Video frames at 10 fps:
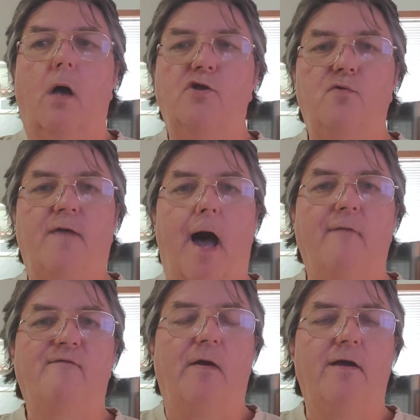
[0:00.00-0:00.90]
you've
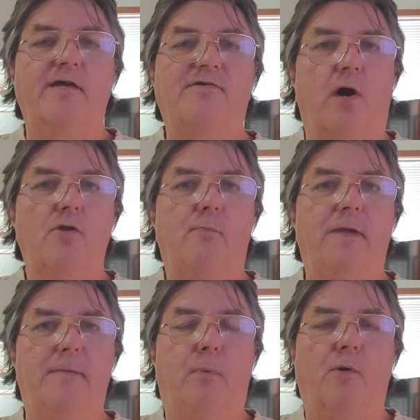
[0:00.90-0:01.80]
got various other
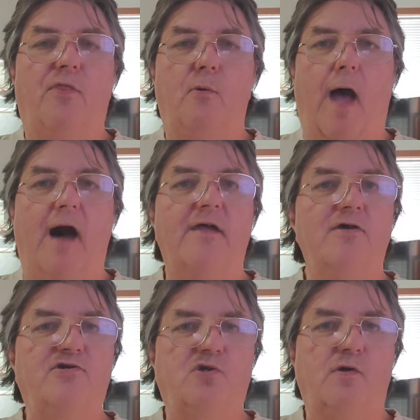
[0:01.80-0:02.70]
people throughout
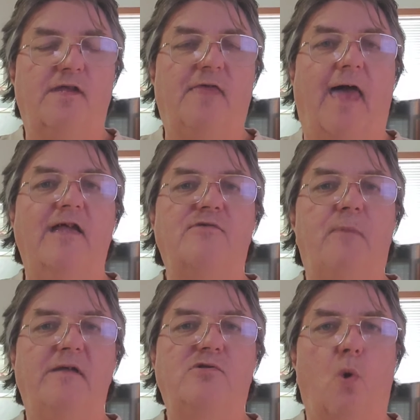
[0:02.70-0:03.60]
history that has
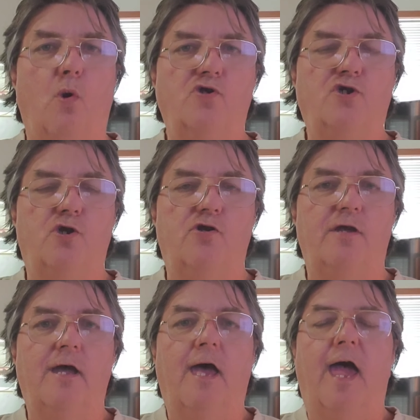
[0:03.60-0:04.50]
been tortured